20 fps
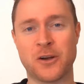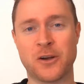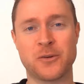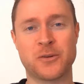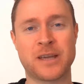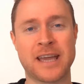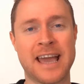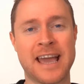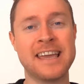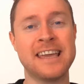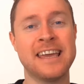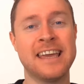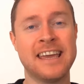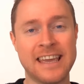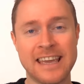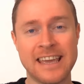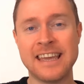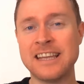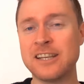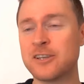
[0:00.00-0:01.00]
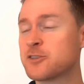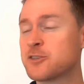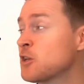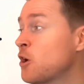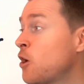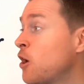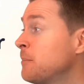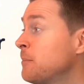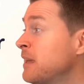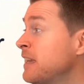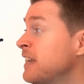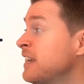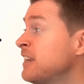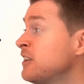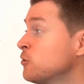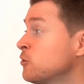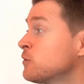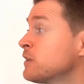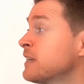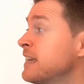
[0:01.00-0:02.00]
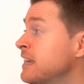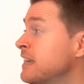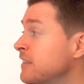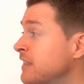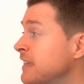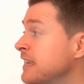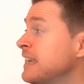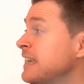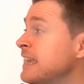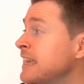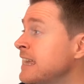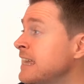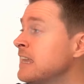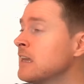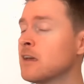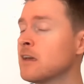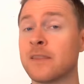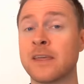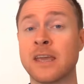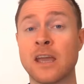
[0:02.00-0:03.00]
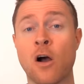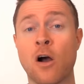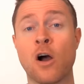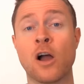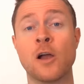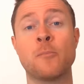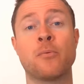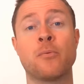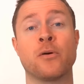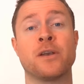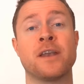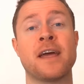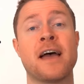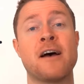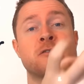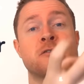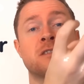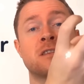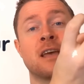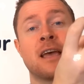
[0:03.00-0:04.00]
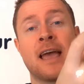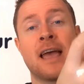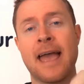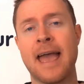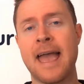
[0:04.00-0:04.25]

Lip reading: Okay, each time here you'll hear the E and the I pronounced